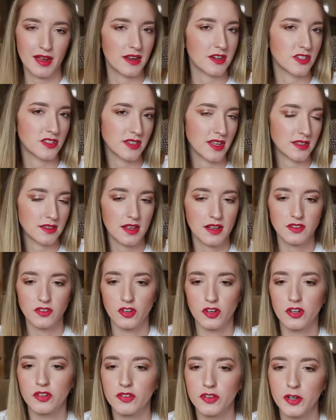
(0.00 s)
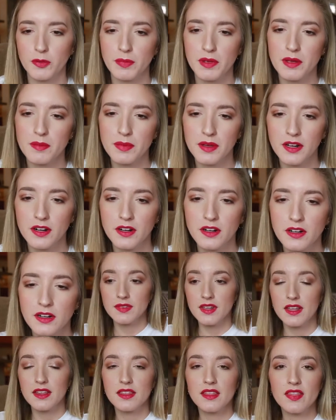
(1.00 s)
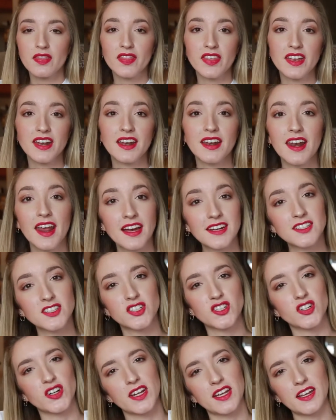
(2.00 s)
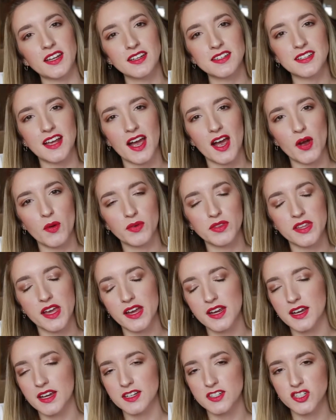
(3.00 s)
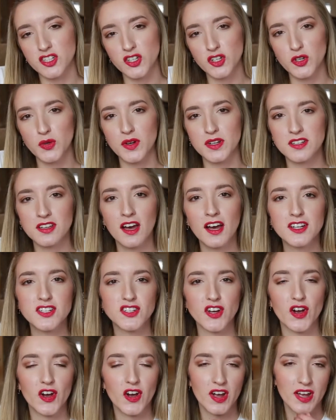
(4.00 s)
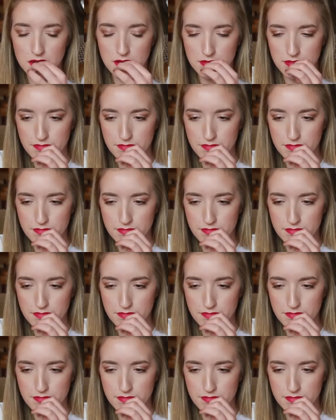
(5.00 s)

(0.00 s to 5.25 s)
I just like that look a little bit better. The next trend I would like to touch on.